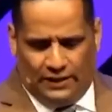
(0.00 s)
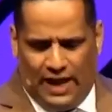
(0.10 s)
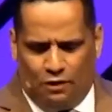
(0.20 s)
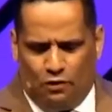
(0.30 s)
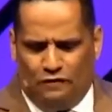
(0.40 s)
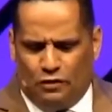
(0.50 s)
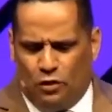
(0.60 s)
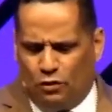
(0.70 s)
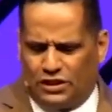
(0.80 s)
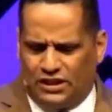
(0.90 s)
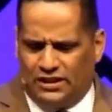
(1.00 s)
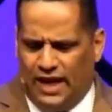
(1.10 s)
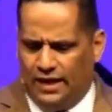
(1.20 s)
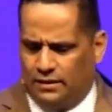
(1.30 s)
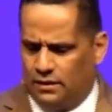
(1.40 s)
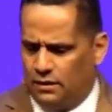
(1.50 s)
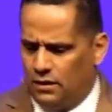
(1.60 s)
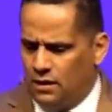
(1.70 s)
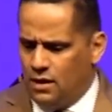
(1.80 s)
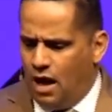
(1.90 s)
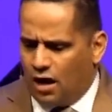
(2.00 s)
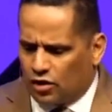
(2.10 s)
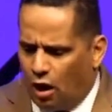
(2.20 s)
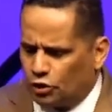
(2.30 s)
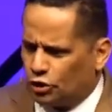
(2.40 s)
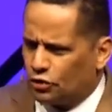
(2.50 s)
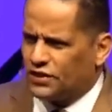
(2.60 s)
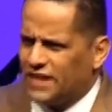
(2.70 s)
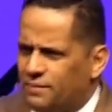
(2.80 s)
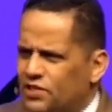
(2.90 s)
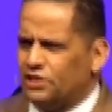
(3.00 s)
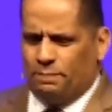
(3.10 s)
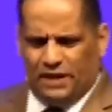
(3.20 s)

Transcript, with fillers: I don't know if you're noticing that. Our culture seems to be